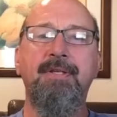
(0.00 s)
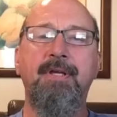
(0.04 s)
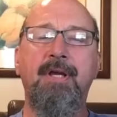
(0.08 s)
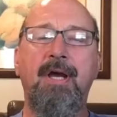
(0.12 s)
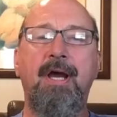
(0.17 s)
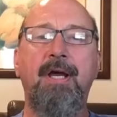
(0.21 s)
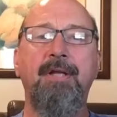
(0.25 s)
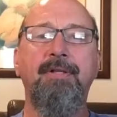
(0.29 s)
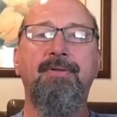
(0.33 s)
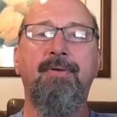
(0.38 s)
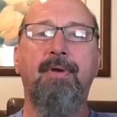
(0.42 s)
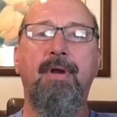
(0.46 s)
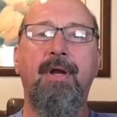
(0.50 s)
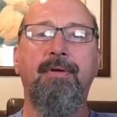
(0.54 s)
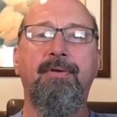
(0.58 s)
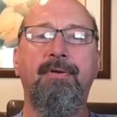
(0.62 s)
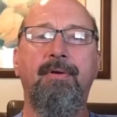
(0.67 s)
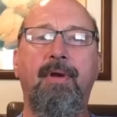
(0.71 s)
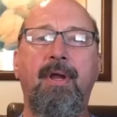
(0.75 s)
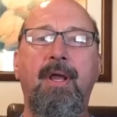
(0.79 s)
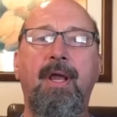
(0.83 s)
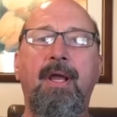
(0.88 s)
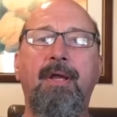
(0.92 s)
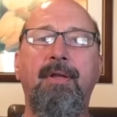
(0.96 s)
does
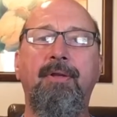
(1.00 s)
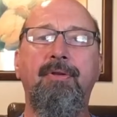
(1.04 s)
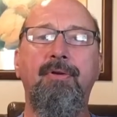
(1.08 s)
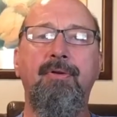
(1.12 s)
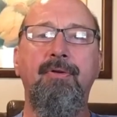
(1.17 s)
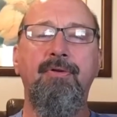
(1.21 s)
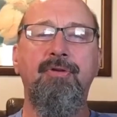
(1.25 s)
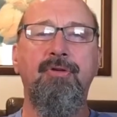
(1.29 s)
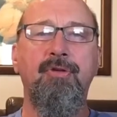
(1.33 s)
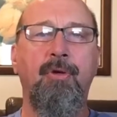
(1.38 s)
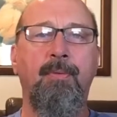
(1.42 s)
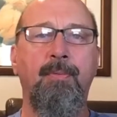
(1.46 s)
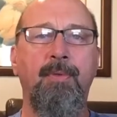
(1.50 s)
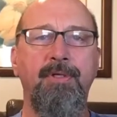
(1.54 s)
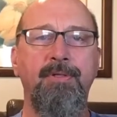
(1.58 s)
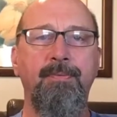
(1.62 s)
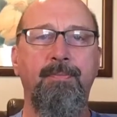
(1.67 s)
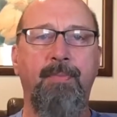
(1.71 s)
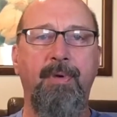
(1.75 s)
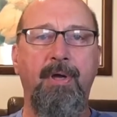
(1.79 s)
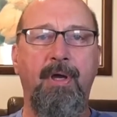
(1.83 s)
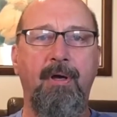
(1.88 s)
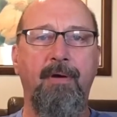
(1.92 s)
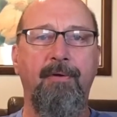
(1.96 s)
contractor A do so
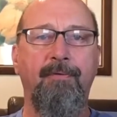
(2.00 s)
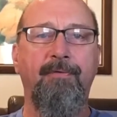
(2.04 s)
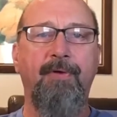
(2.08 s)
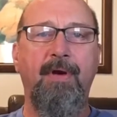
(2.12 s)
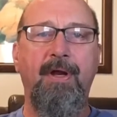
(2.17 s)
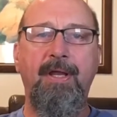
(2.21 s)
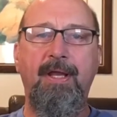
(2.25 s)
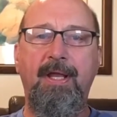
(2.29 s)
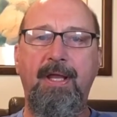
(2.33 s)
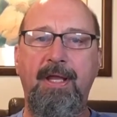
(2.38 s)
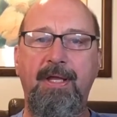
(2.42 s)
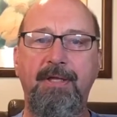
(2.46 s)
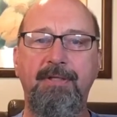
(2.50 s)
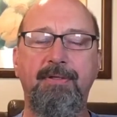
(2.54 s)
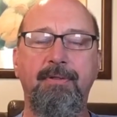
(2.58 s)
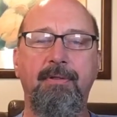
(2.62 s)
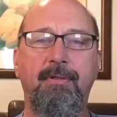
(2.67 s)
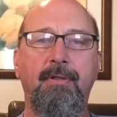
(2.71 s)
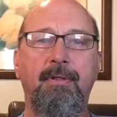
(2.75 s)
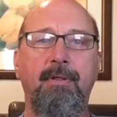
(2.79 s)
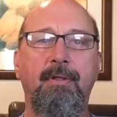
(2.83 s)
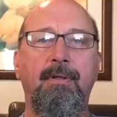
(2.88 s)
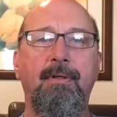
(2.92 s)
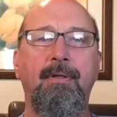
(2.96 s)
much better
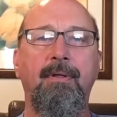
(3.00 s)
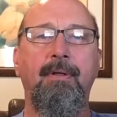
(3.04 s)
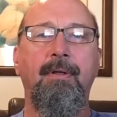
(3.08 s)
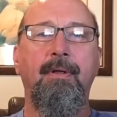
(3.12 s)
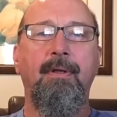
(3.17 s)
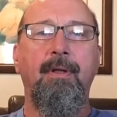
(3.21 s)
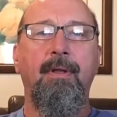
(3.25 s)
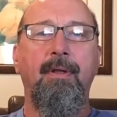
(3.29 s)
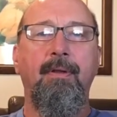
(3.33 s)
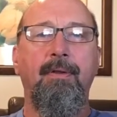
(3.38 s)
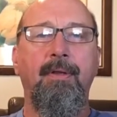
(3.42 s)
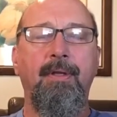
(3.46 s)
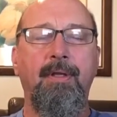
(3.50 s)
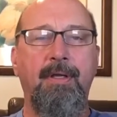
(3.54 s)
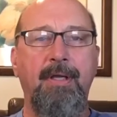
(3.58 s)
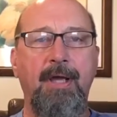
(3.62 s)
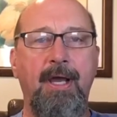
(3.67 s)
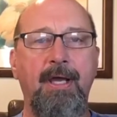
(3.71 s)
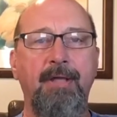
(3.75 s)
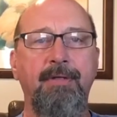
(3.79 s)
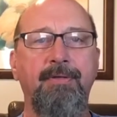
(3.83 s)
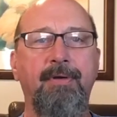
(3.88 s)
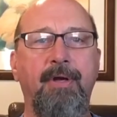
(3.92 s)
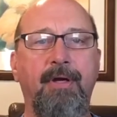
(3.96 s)
financially than
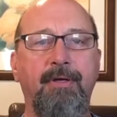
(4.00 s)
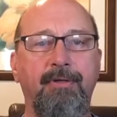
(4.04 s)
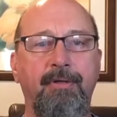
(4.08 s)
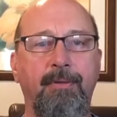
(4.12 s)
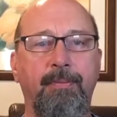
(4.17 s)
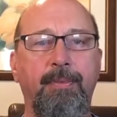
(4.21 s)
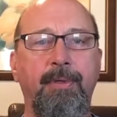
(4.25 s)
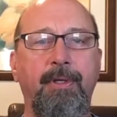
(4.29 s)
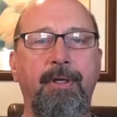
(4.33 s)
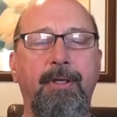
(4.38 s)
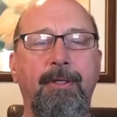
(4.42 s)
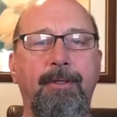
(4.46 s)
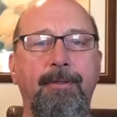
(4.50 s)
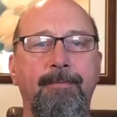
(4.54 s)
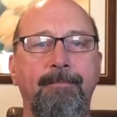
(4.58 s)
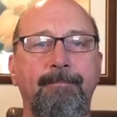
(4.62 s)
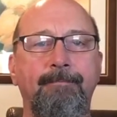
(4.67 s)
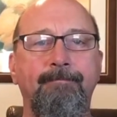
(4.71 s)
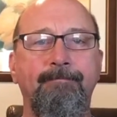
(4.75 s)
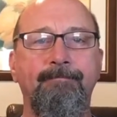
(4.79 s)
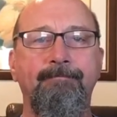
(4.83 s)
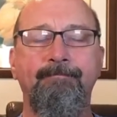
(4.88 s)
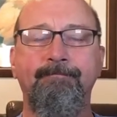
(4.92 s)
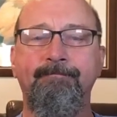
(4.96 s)
contractor B?
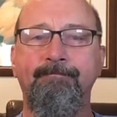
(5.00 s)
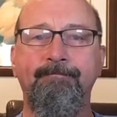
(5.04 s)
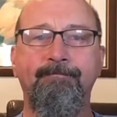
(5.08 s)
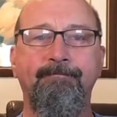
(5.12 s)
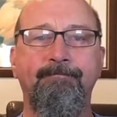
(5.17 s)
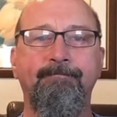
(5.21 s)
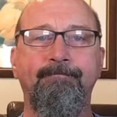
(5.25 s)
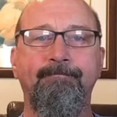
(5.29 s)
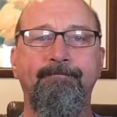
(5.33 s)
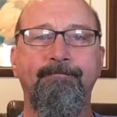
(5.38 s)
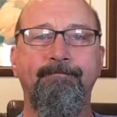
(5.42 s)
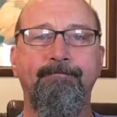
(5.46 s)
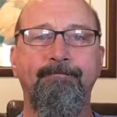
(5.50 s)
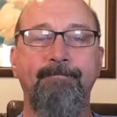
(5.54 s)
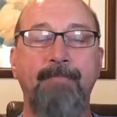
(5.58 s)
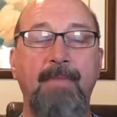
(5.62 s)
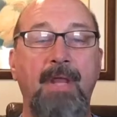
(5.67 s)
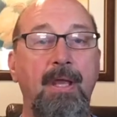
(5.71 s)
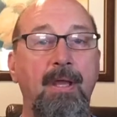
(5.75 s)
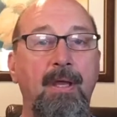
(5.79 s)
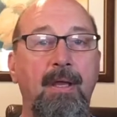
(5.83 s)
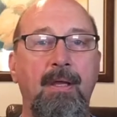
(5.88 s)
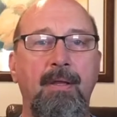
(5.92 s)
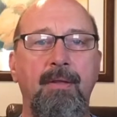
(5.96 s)
They're
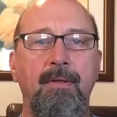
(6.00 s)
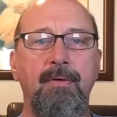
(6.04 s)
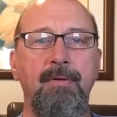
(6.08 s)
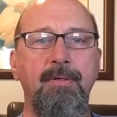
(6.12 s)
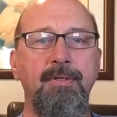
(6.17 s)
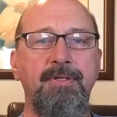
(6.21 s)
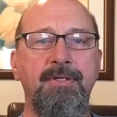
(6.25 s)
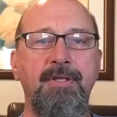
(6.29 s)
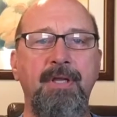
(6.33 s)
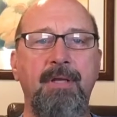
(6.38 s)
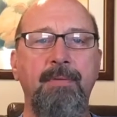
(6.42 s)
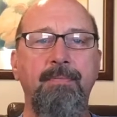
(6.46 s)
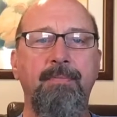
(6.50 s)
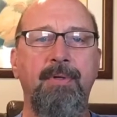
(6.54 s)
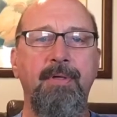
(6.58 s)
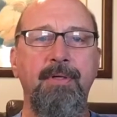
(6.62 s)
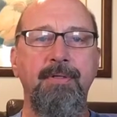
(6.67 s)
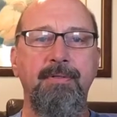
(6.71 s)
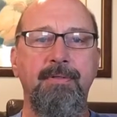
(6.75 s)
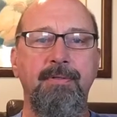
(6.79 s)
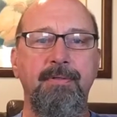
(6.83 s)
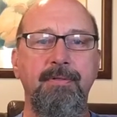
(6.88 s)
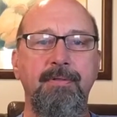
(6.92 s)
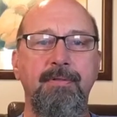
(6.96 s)
in the same
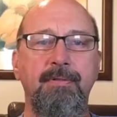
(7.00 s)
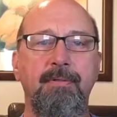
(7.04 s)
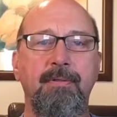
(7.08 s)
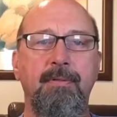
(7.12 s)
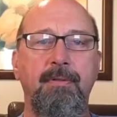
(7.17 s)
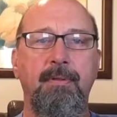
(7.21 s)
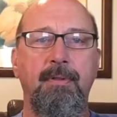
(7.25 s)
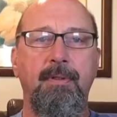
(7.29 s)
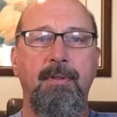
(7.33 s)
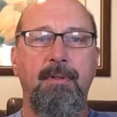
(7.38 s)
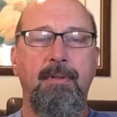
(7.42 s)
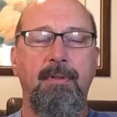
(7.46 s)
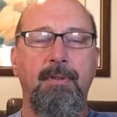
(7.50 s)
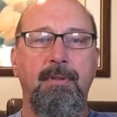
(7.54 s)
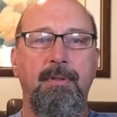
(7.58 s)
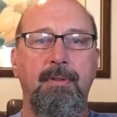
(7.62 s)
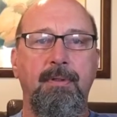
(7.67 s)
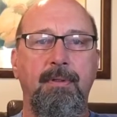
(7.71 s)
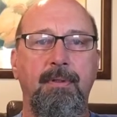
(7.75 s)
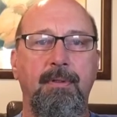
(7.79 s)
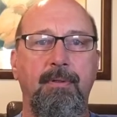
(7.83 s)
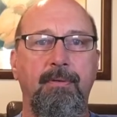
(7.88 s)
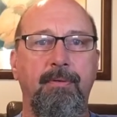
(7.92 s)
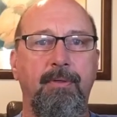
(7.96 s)
business.
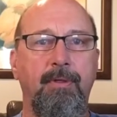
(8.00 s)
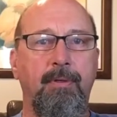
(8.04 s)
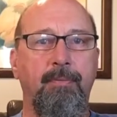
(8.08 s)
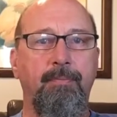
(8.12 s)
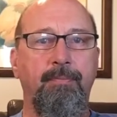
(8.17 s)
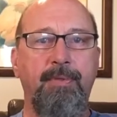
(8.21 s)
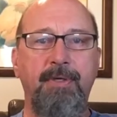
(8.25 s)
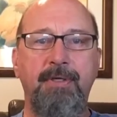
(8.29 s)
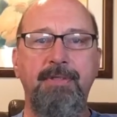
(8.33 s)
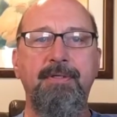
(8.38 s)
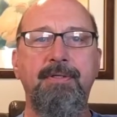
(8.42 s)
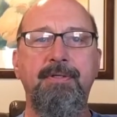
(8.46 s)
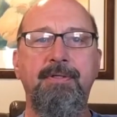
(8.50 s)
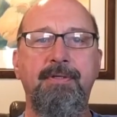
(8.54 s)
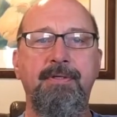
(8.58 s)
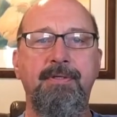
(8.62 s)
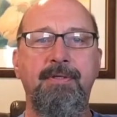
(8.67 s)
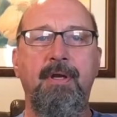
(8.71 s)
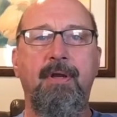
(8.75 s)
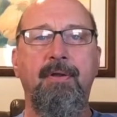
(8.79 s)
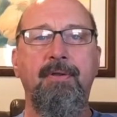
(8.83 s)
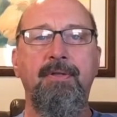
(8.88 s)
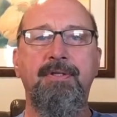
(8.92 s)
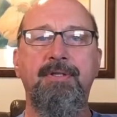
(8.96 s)
Their
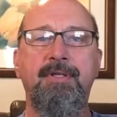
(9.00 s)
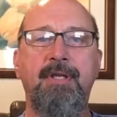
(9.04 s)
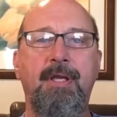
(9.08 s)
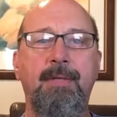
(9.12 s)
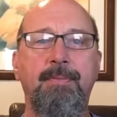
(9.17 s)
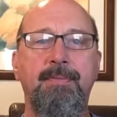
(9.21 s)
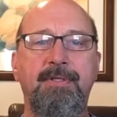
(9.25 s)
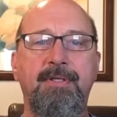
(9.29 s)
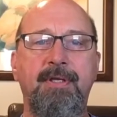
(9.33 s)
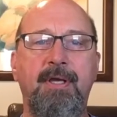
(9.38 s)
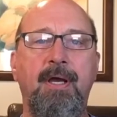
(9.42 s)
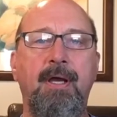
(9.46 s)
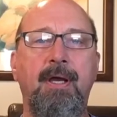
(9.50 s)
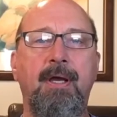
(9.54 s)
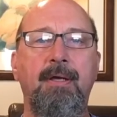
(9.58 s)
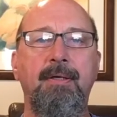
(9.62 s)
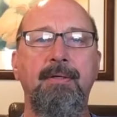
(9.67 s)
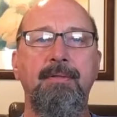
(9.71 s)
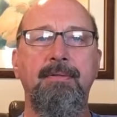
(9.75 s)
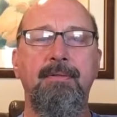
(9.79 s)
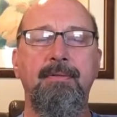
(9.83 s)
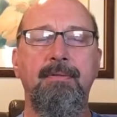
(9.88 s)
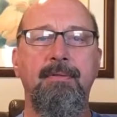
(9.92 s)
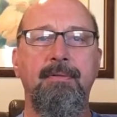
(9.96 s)
businesses are the same
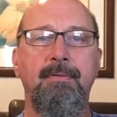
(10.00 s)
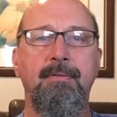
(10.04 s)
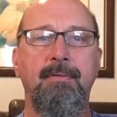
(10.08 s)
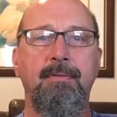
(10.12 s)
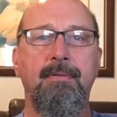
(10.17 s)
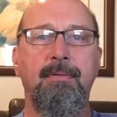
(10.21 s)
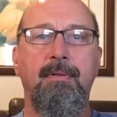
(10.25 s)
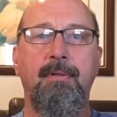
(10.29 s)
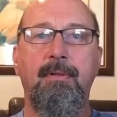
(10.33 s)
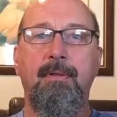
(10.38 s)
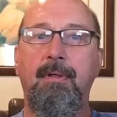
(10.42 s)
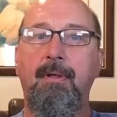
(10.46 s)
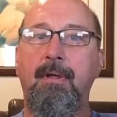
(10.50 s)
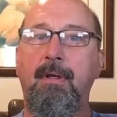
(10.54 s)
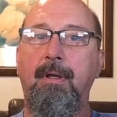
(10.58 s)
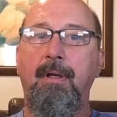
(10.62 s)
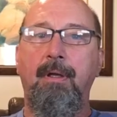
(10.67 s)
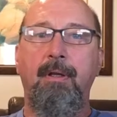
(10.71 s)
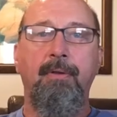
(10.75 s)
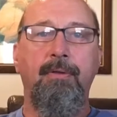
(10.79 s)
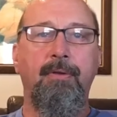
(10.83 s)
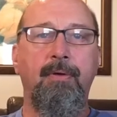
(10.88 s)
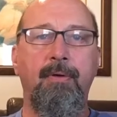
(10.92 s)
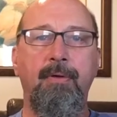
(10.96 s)
size.
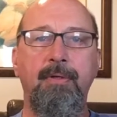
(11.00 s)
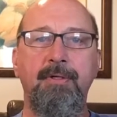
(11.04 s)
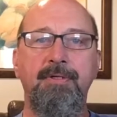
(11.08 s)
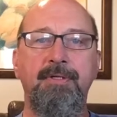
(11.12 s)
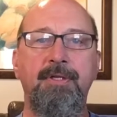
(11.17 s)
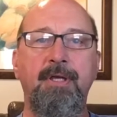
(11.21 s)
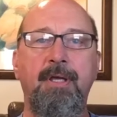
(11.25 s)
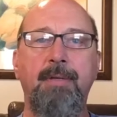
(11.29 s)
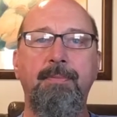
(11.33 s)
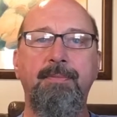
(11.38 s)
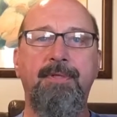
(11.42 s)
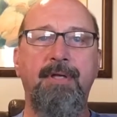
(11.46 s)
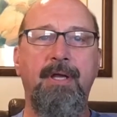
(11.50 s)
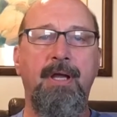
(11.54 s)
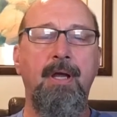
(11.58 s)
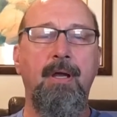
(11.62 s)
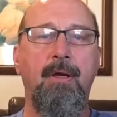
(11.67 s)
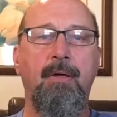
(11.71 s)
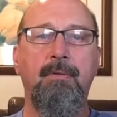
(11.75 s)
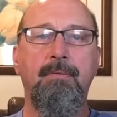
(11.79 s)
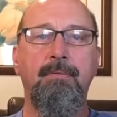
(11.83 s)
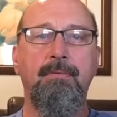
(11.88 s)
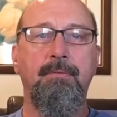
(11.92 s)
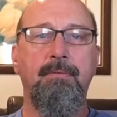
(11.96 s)
They're in the same
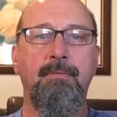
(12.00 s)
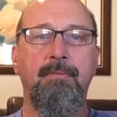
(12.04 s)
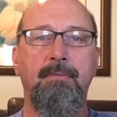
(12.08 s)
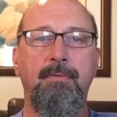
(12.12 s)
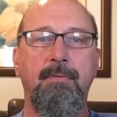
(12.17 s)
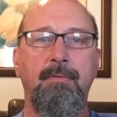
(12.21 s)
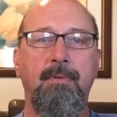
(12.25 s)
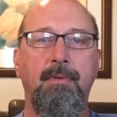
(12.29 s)
town.